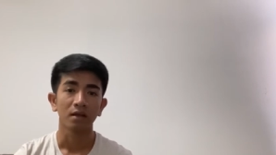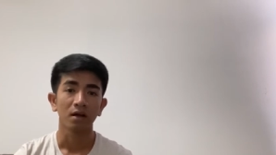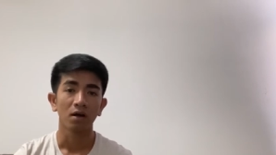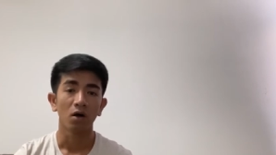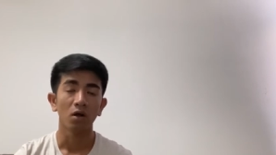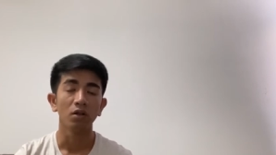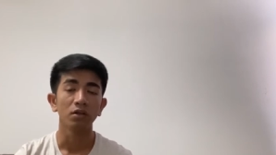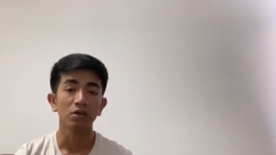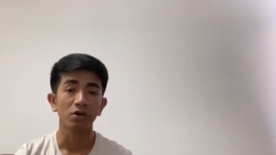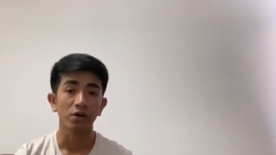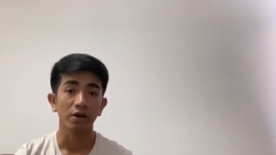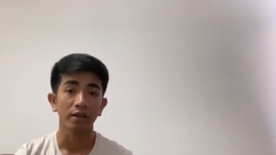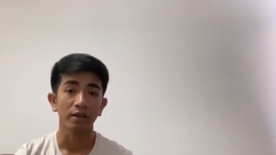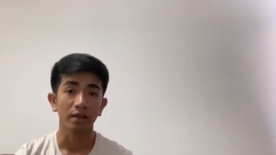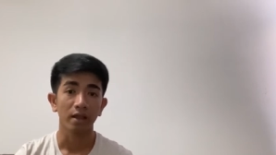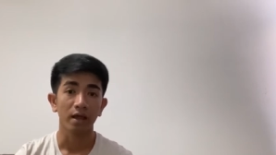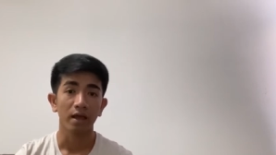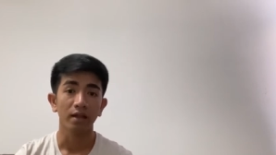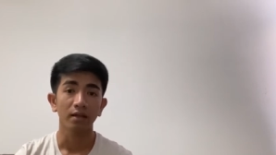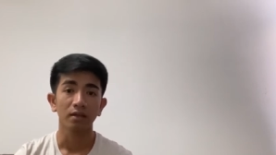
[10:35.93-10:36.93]
older than
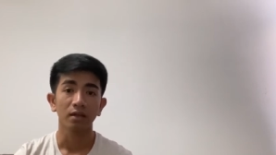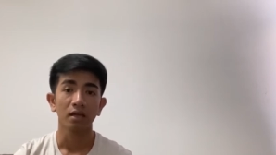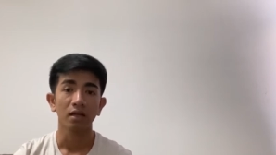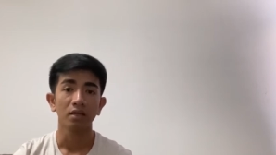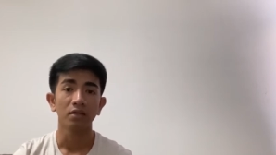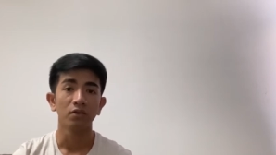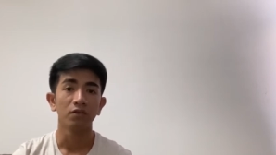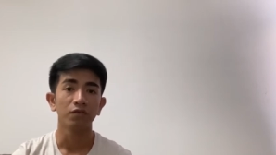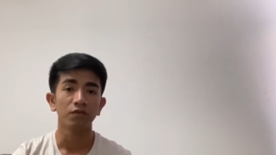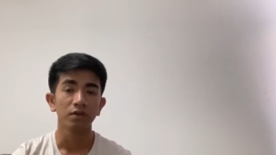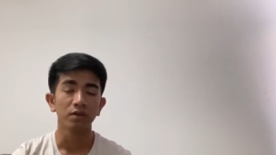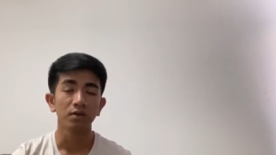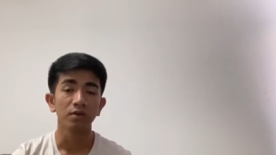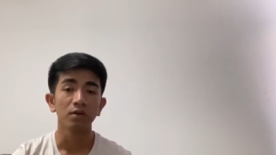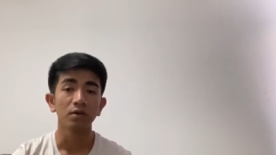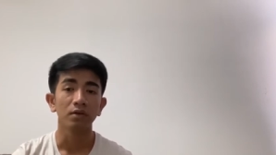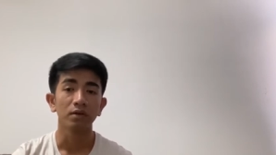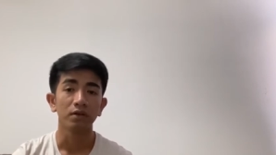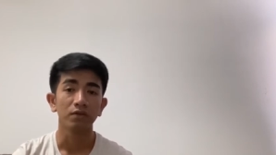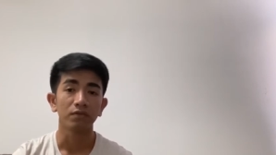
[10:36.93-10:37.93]
that, the
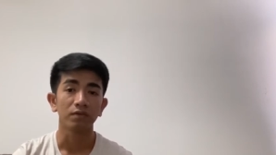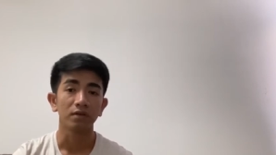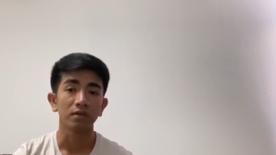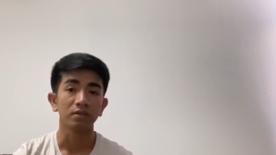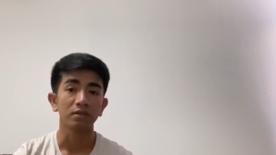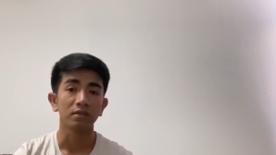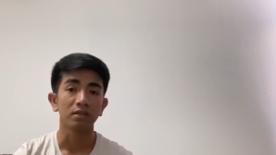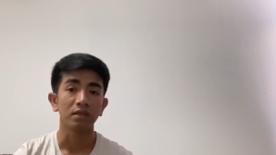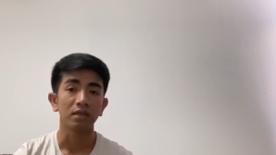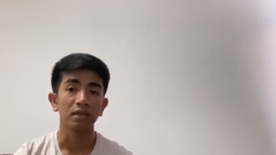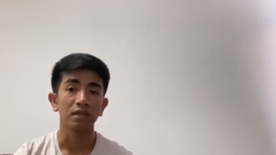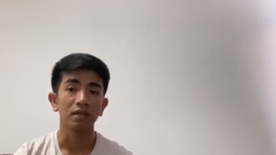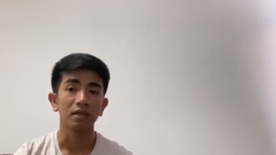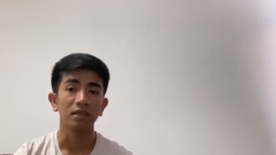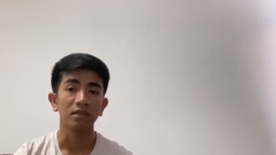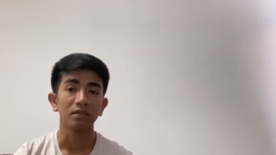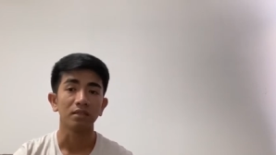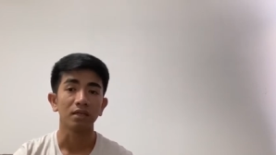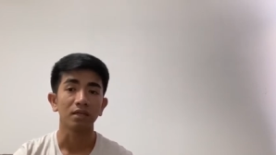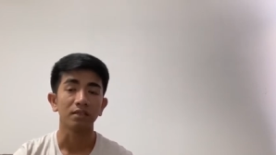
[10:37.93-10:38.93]
funeral event
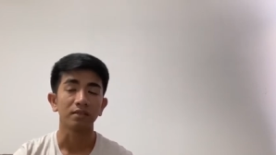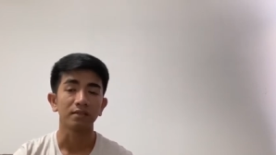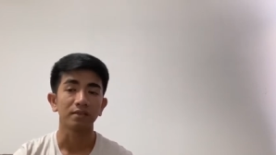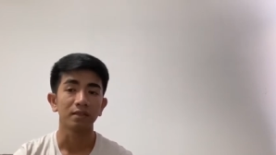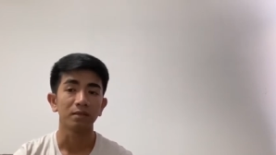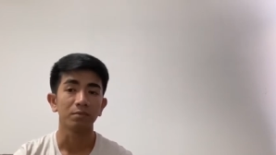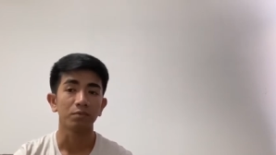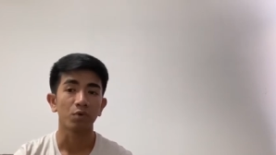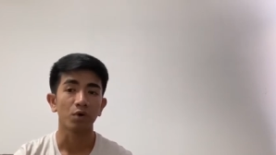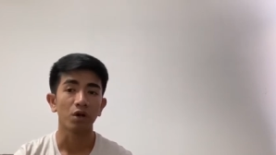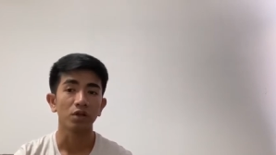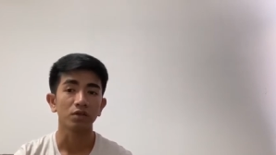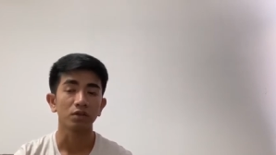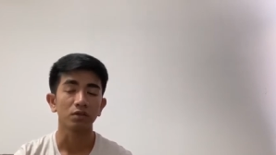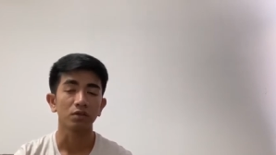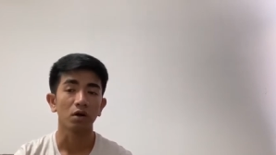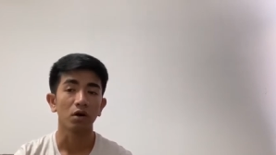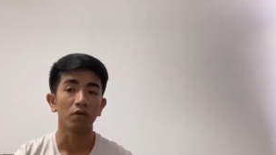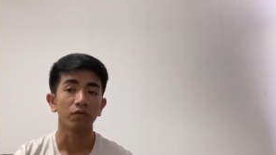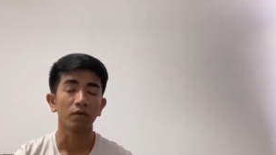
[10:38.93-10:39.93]
in a
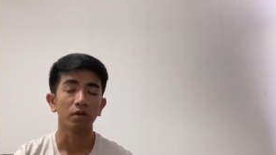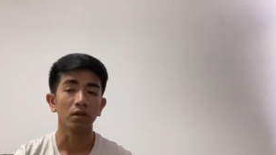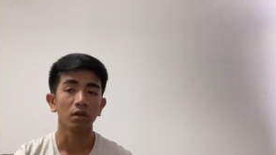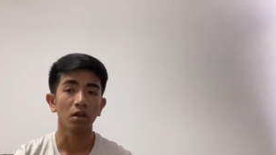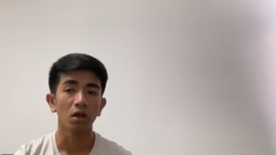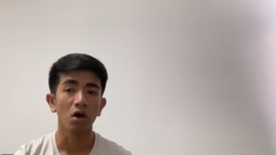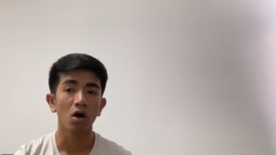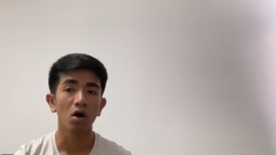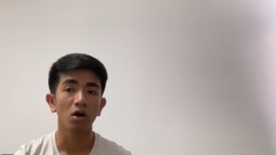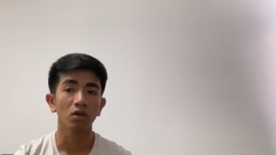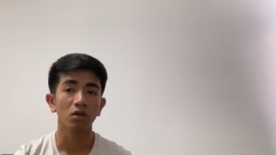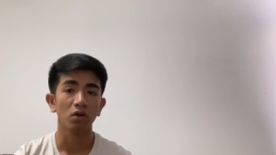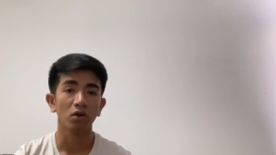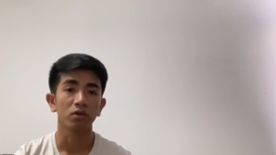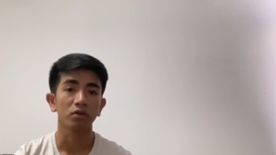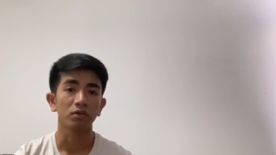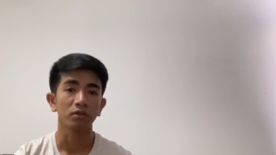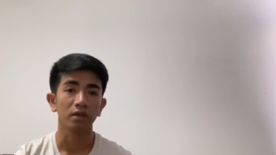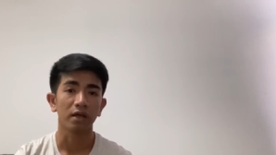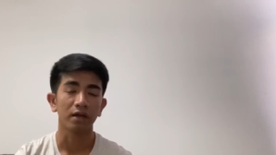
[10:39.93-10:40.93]
celebration of a long,
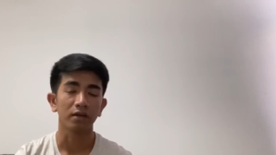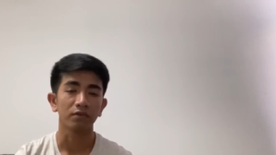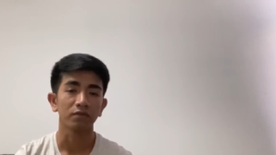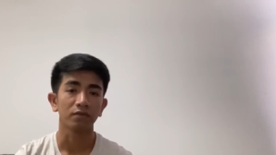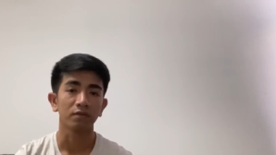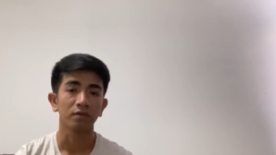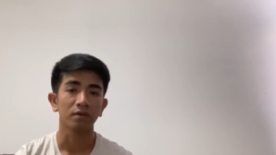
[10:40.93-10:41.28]
long life,